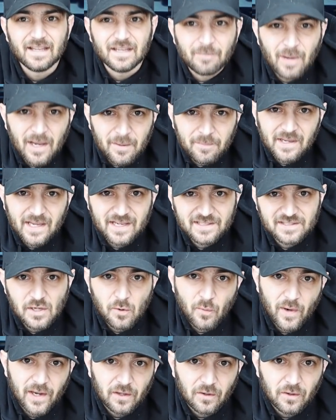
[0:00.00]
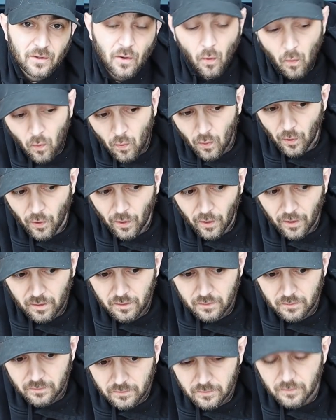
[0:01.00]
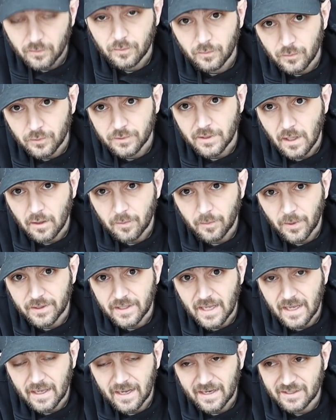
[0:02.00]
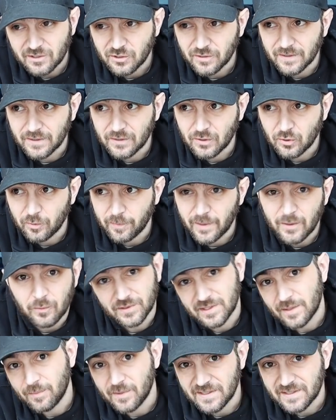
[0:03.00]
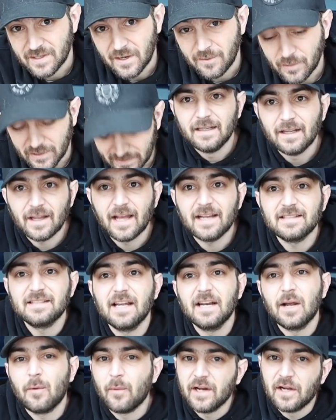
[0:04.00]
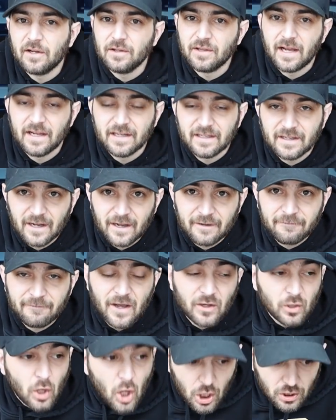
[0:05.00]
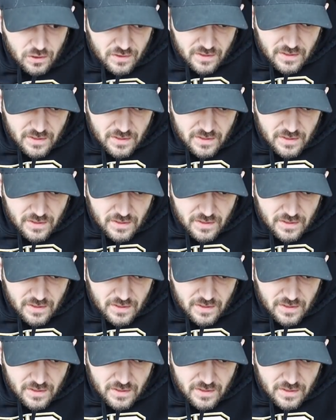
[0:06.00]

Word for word: you might be S O L. Or, we'll talk about that actually in a little bit with some of these companies. Now, last night I went online and I found a